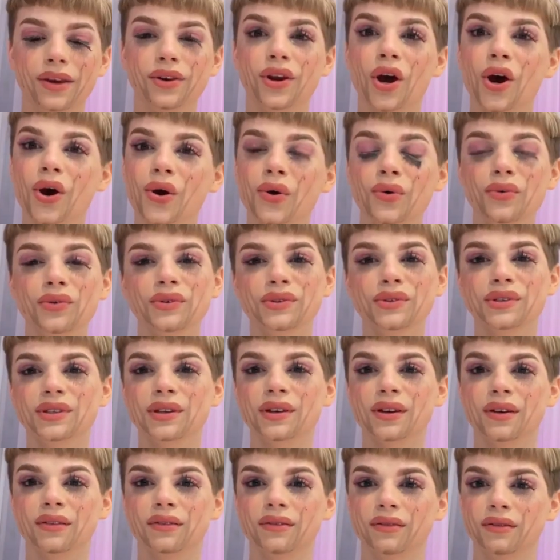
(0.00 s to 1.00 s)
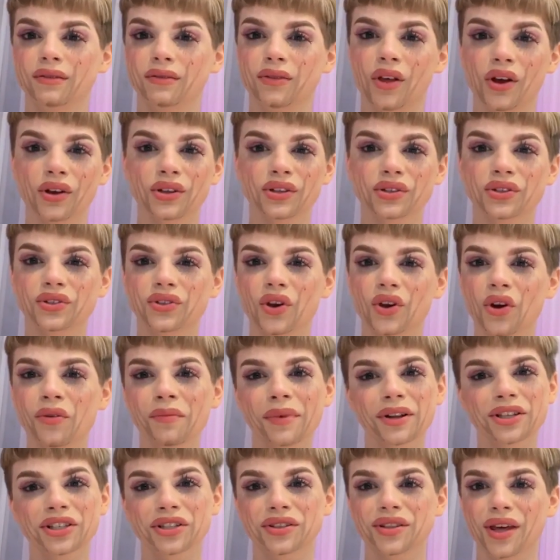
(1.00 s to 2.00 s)
nose looks so
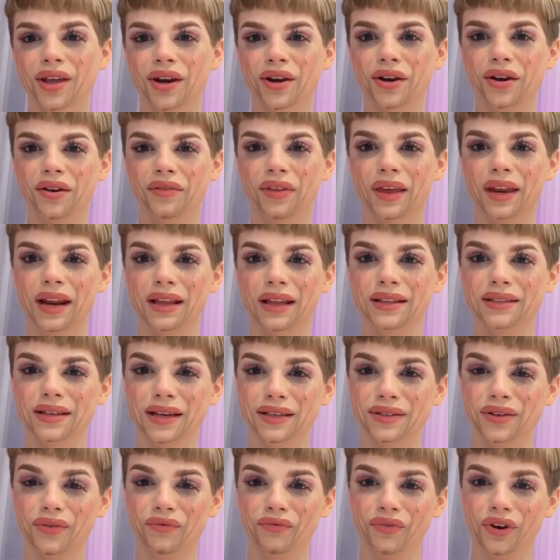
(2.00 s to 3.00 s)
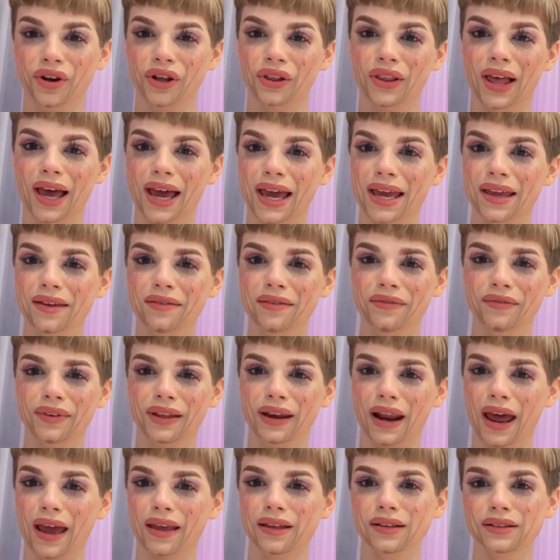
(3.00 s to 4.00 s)
much thinner than it does in real life.
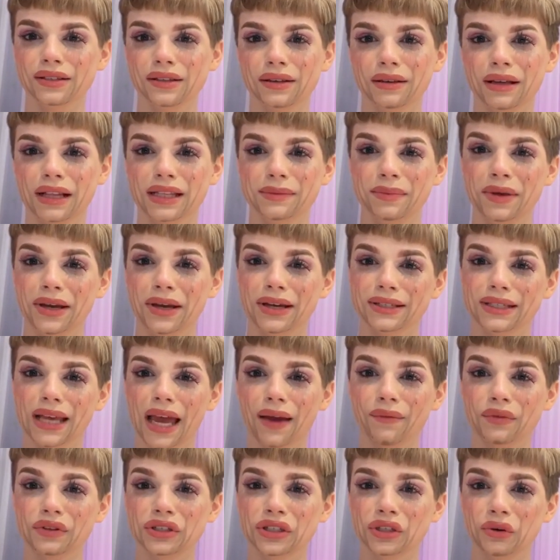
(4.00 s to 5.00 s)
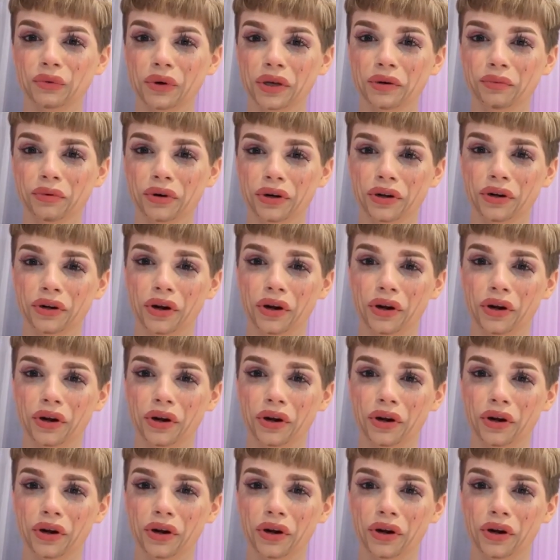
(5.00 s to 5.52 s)
And it's because I have a Squidward